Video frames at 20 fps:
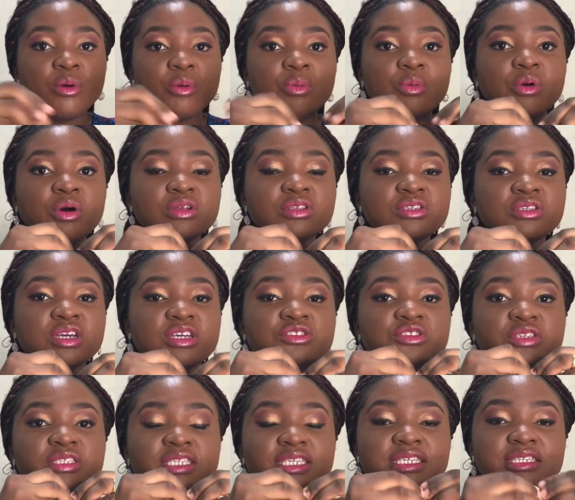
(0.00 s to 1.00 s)
What you're
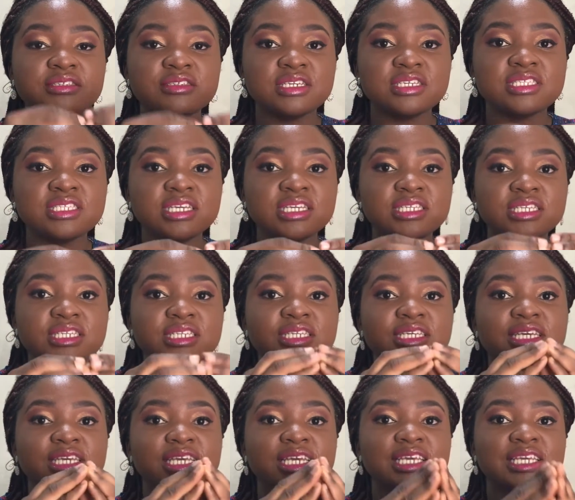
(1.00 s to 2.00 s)
just interested
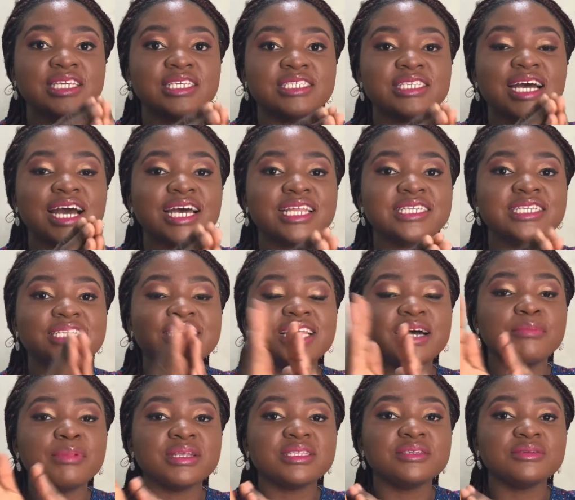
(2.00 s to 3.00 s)
in is adding
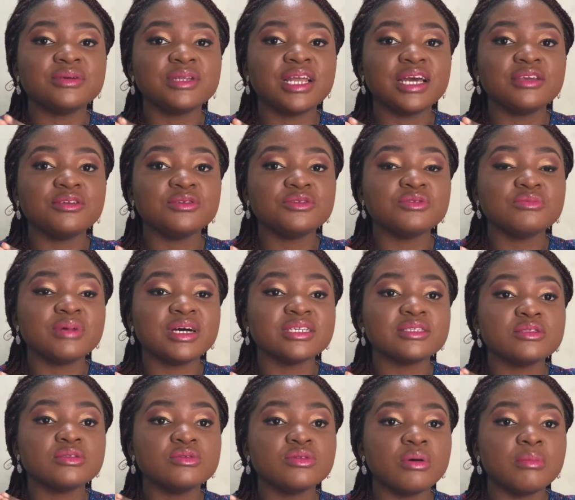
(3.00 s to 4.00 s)
that particular
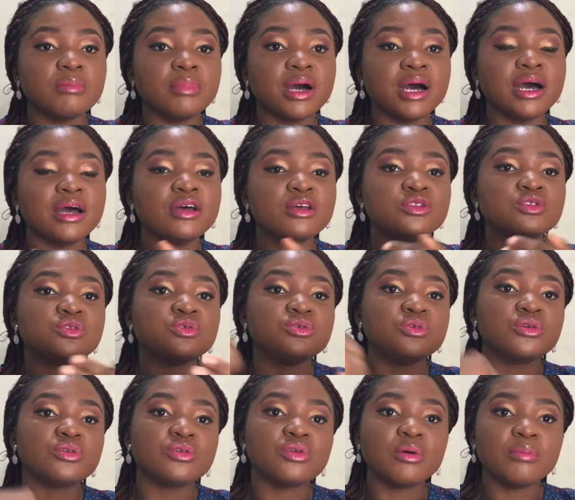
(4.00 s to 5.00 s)
YouTuber's number to
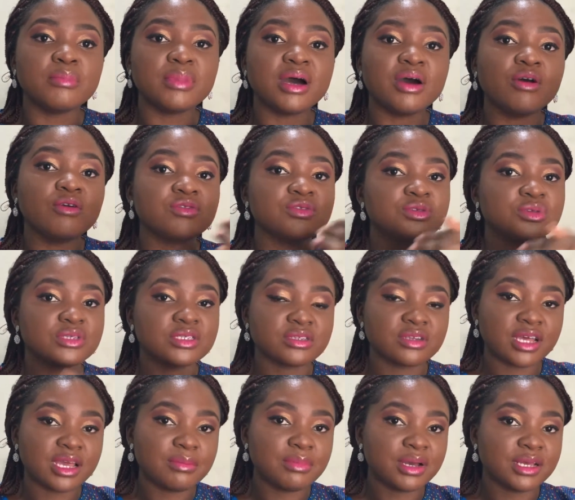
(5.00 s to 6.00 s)
your number of
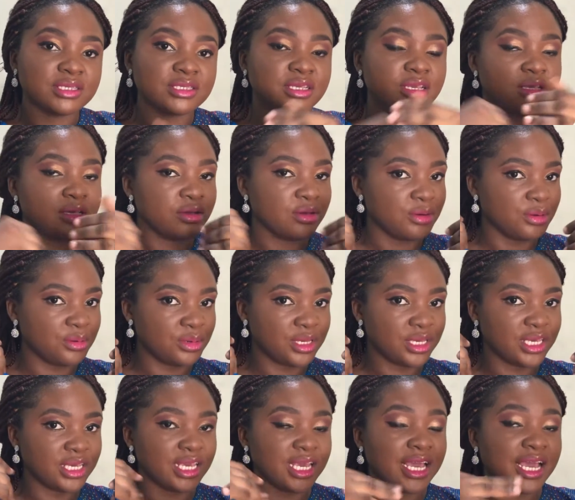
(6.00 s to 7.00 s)
subscribers.
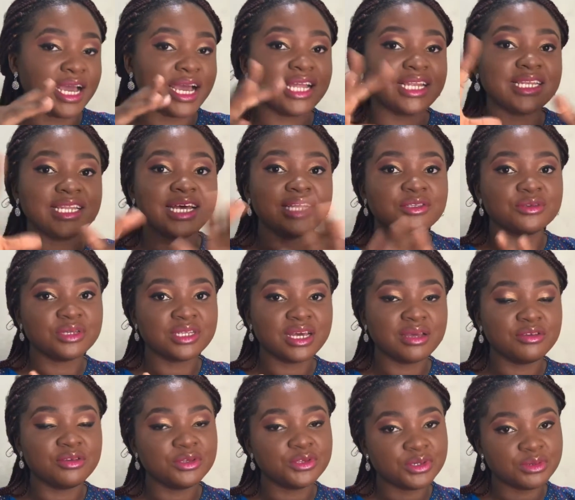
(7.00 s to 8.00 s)
Okay, and that
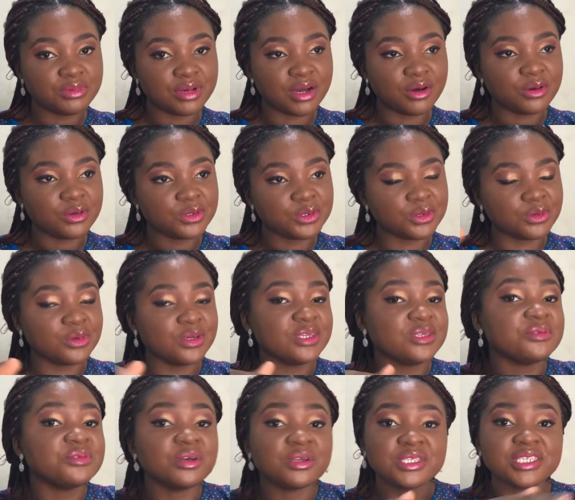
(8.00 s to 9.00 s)
other YouTuber also
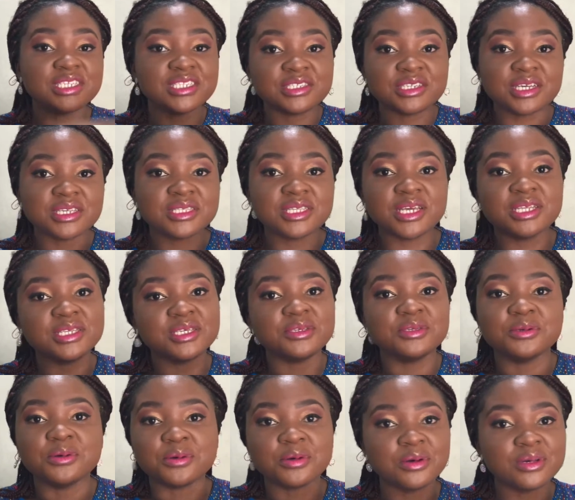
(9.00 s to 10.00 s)
is not interested
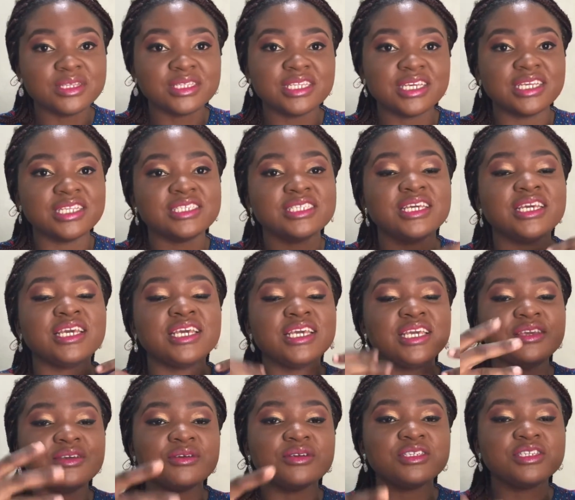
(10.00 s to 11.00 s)
in your content.
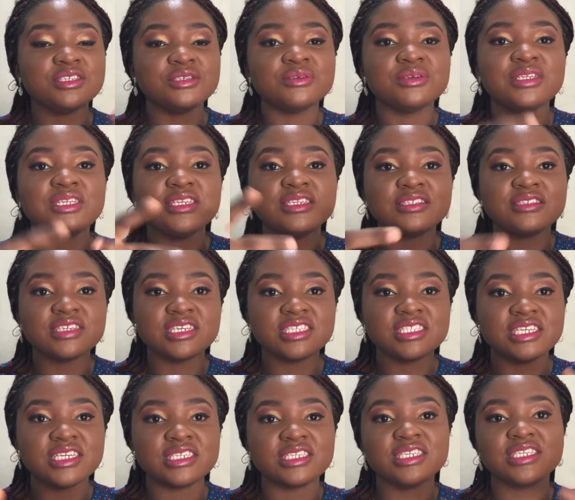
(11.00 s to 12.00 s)
He or she is only
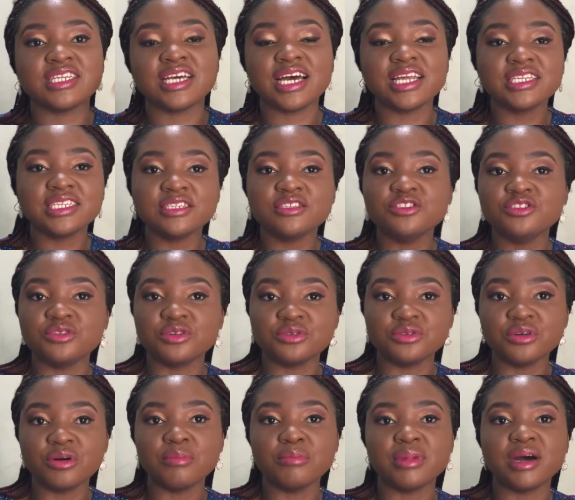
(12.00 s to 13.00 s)
interested in adding your
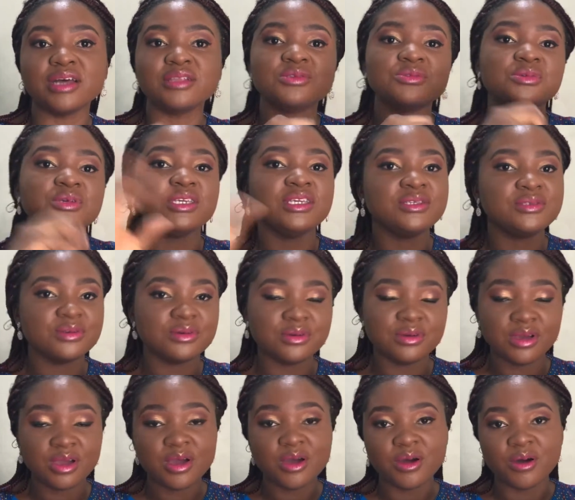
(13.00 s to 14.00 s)
number to
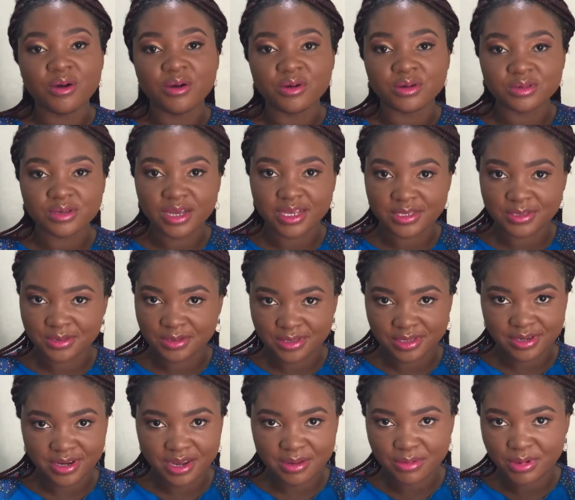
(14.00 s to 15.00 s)
his or her
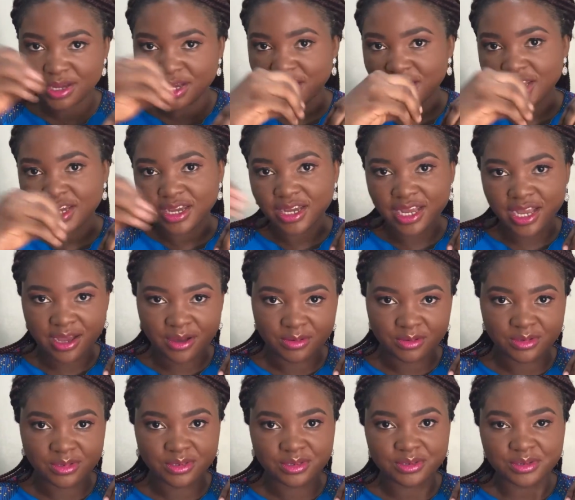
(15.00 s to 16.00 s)
subscriber
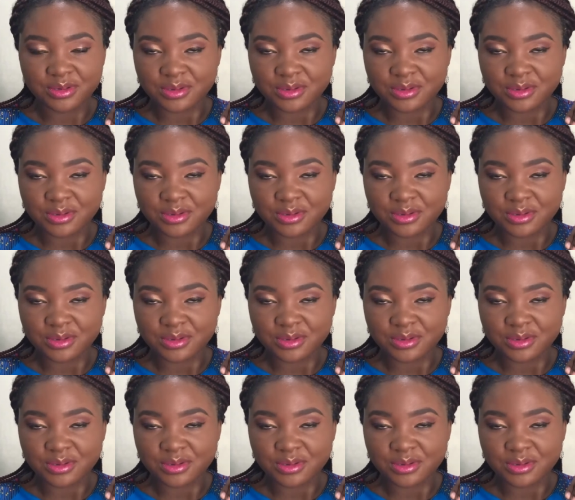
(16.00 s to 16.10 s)
count.